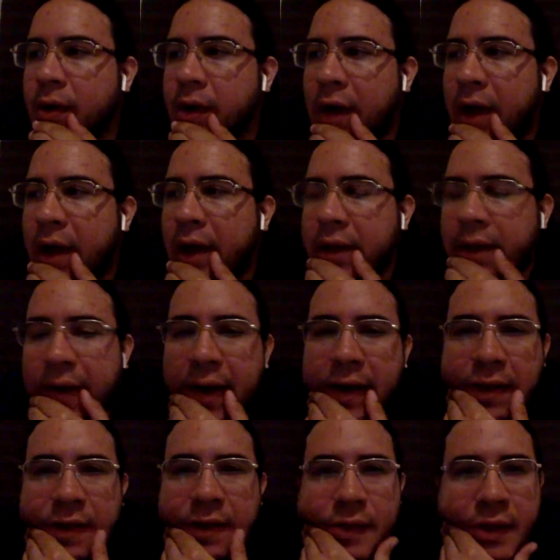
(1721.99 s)

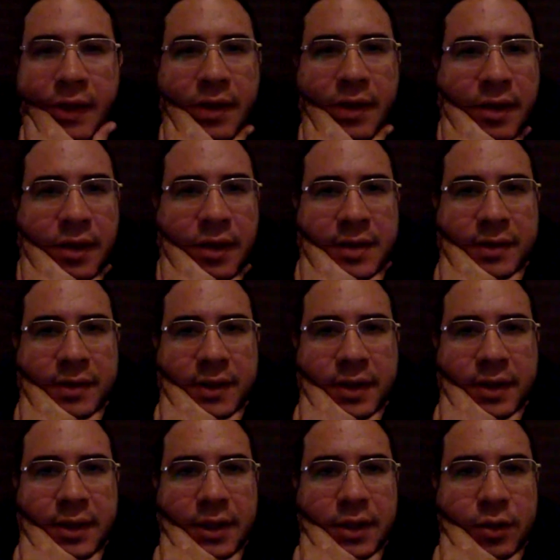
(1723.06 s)
I think it's
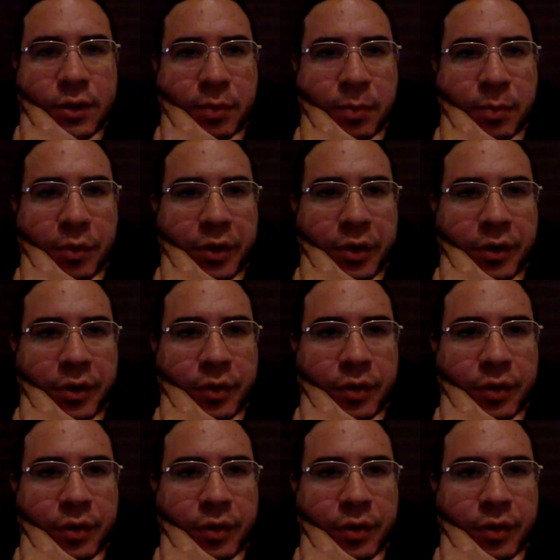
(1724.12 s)
a good point to